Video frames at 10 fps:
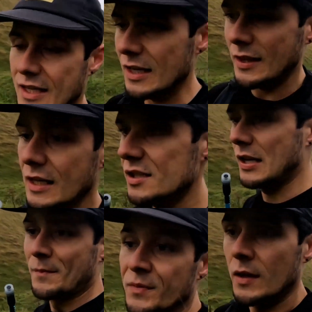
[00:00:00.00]
the key
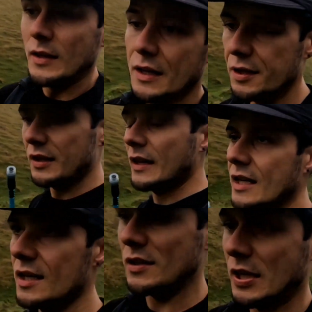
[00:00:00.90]
things. The other
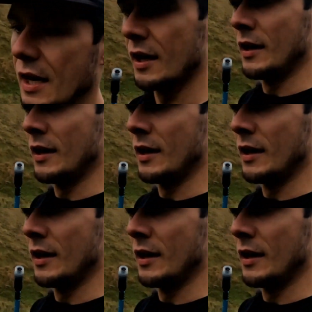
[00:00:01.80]
thing is